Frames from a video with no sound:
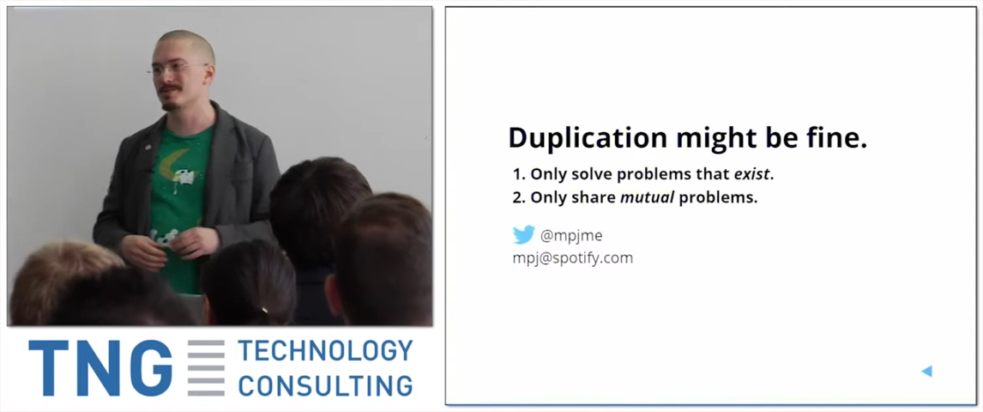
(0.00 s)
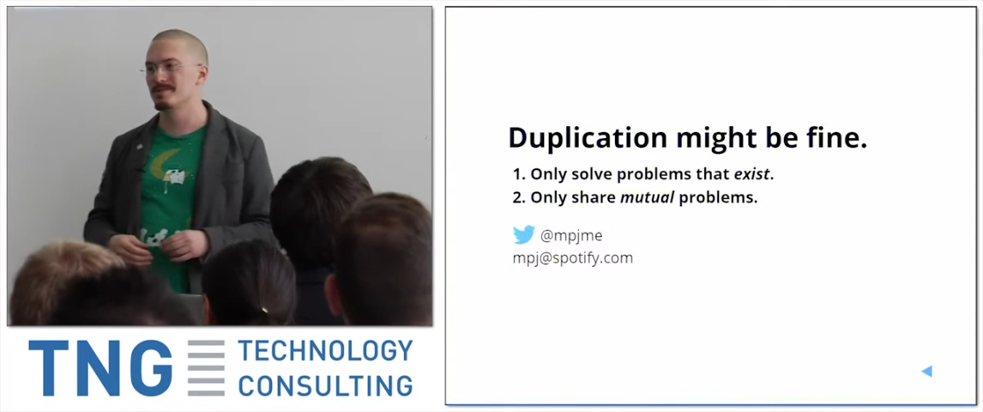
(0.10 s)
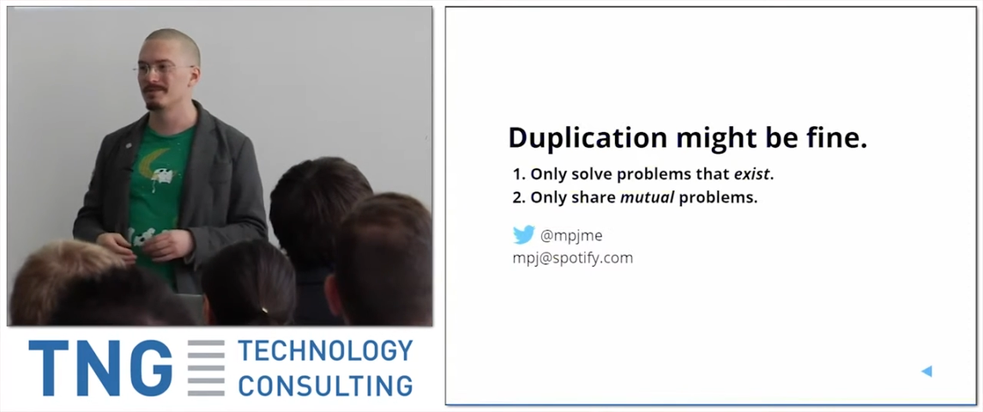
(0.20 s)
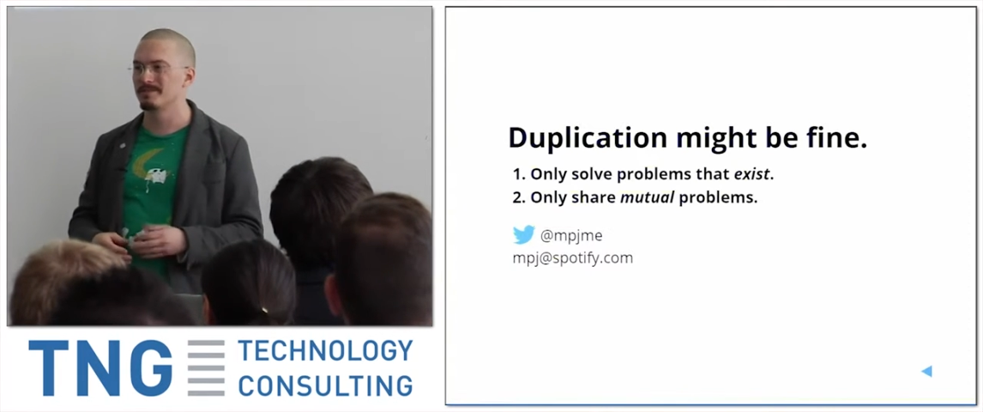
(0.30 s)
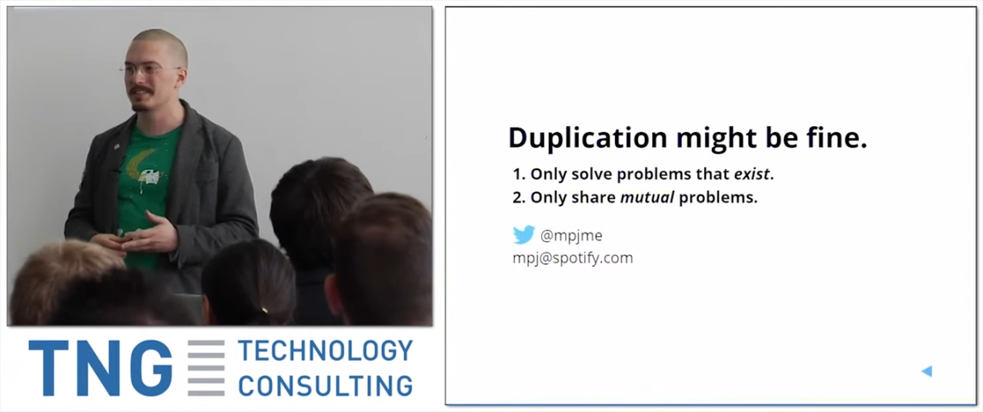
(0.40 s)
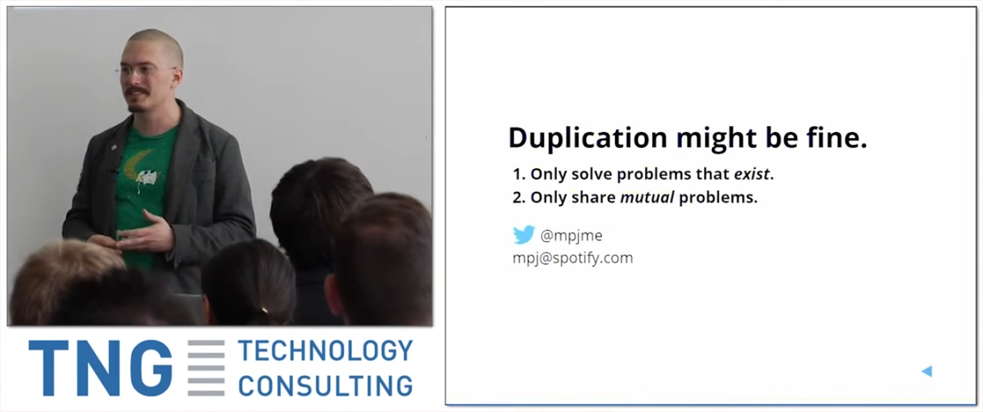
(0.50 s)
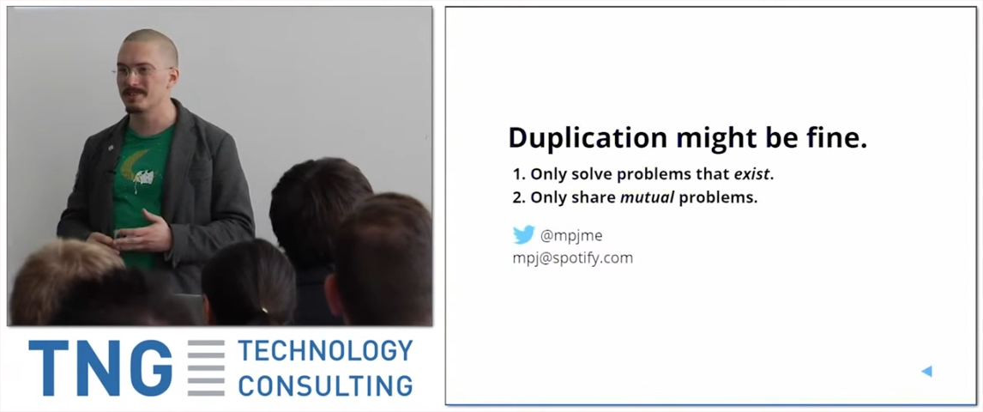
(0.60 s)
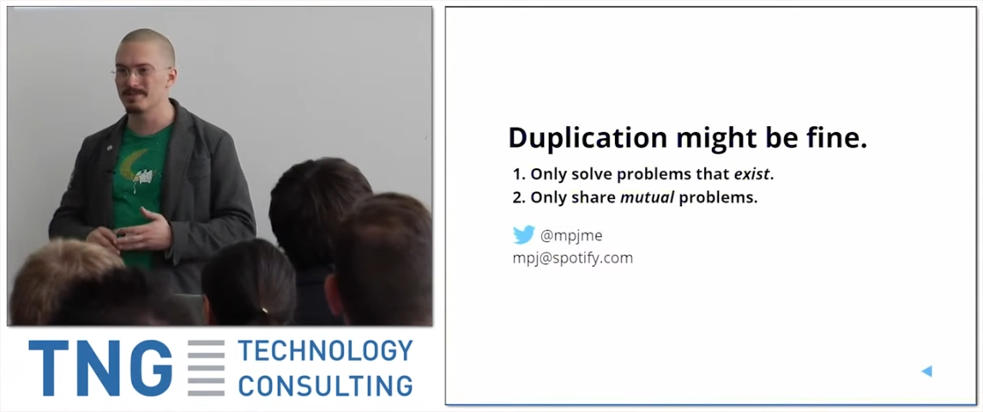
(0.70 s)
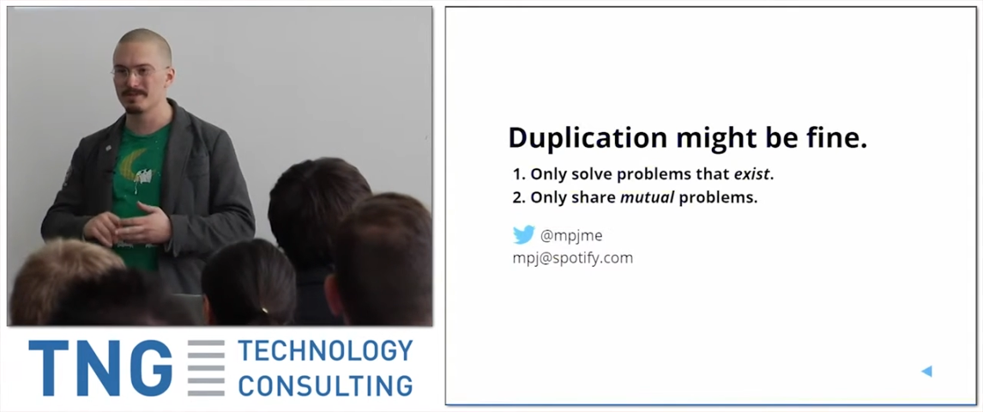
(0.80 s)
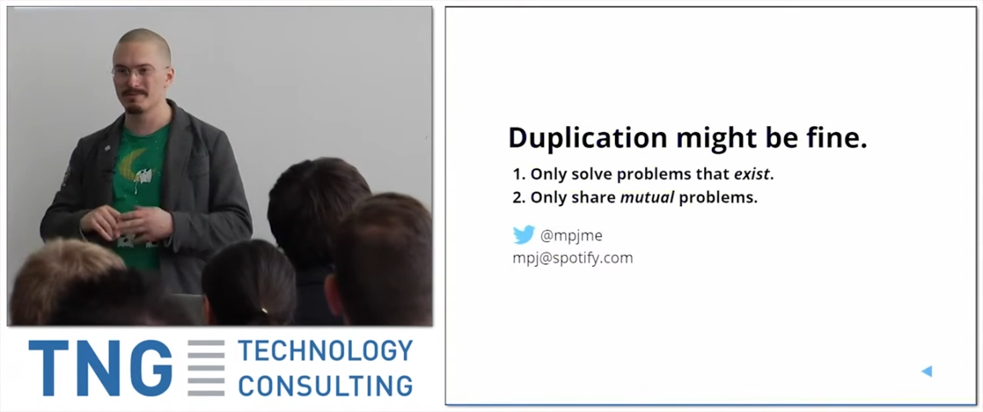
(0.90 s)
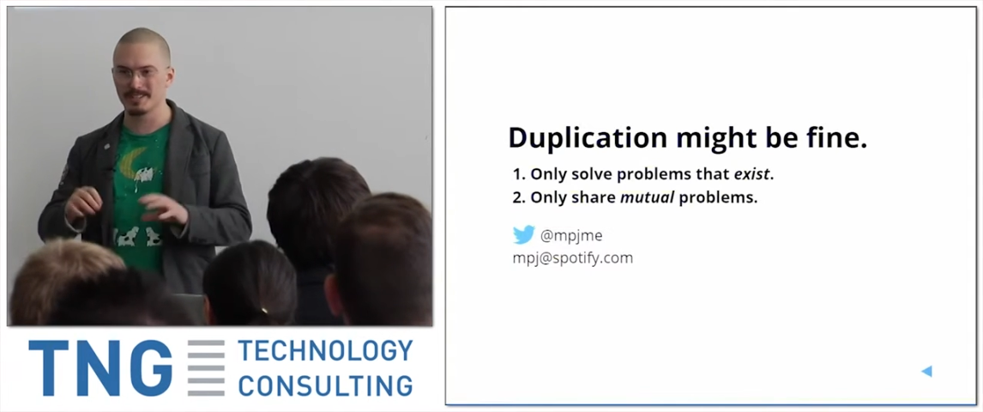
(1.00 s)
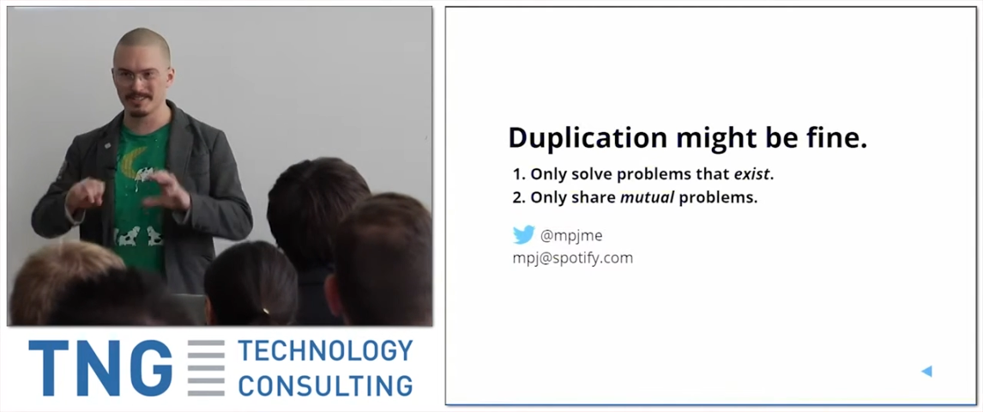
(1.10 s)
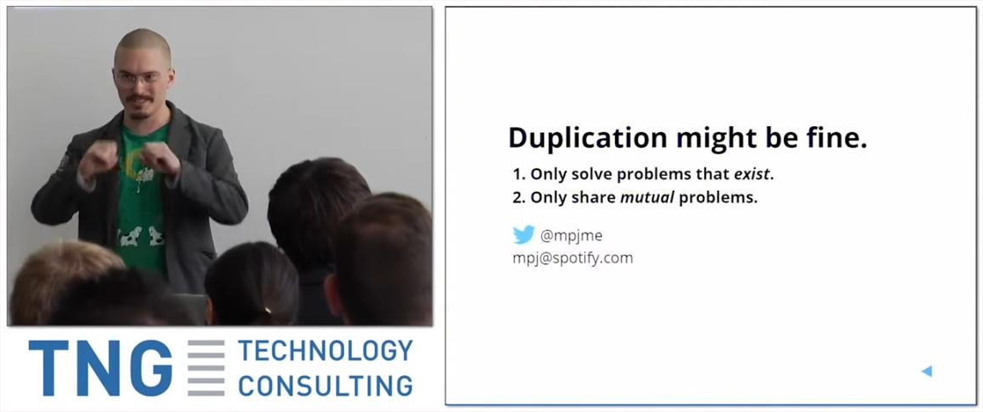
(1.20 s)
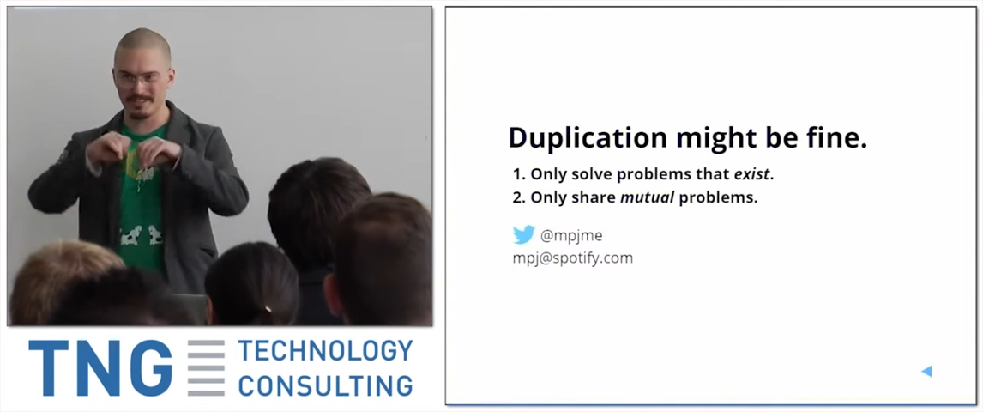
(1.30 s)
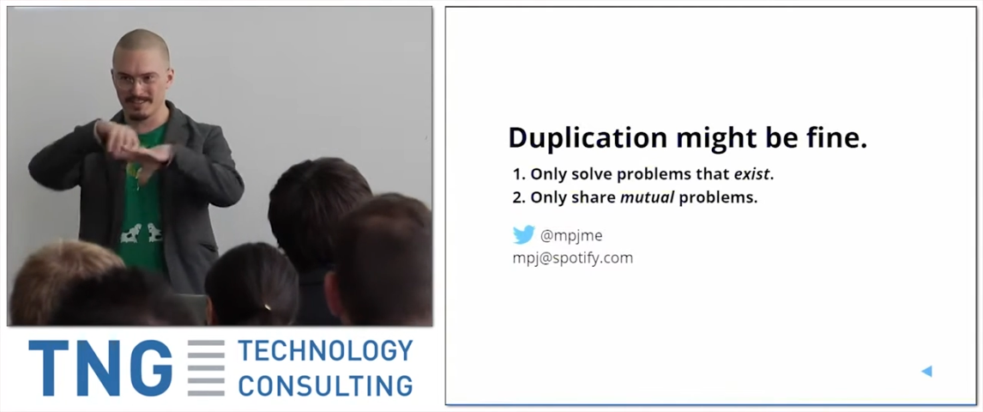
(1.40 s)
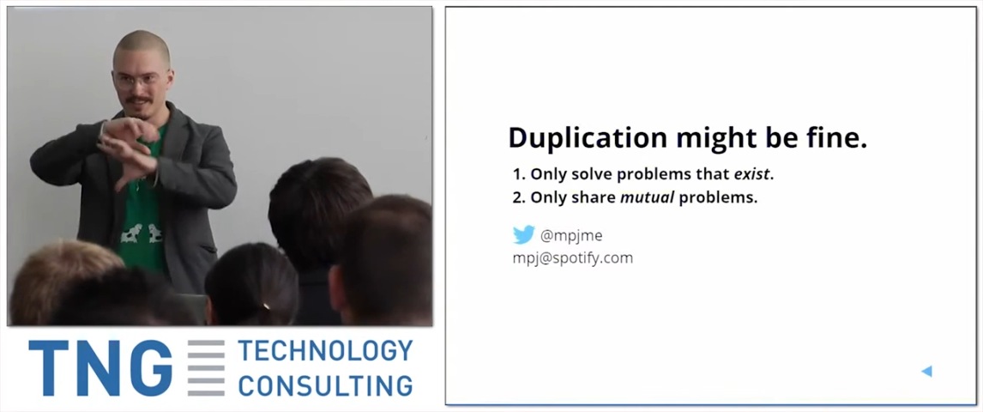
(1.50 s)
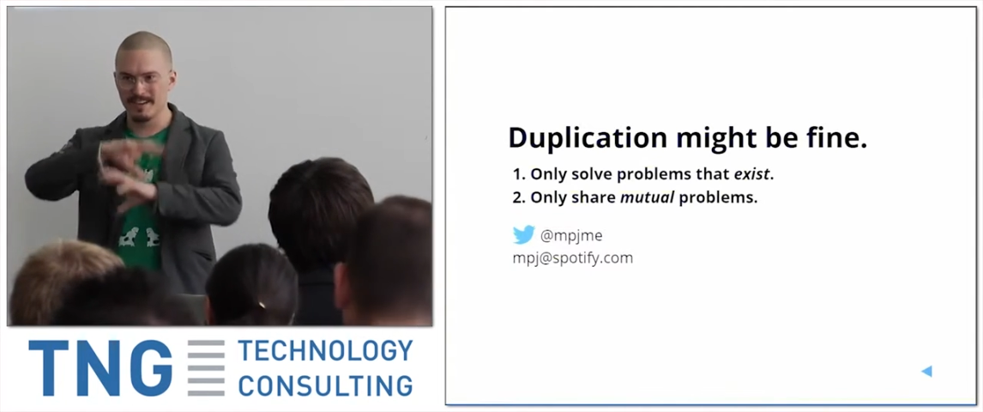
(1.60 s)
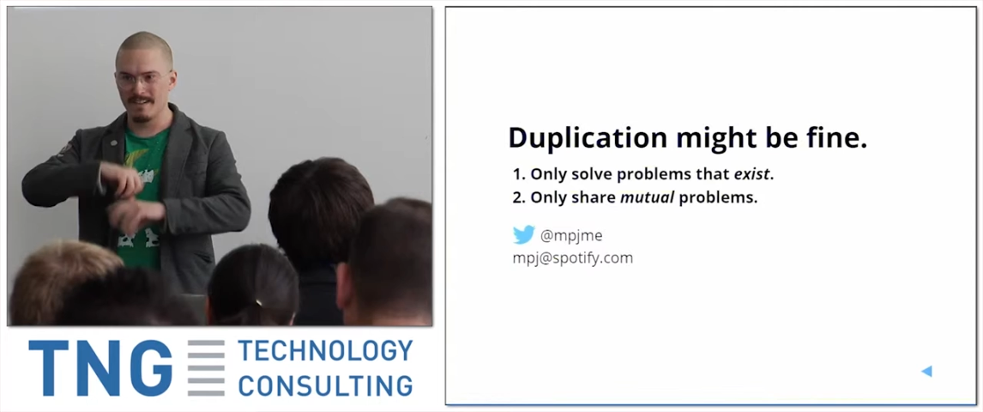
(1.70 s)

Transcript: all of the code because it just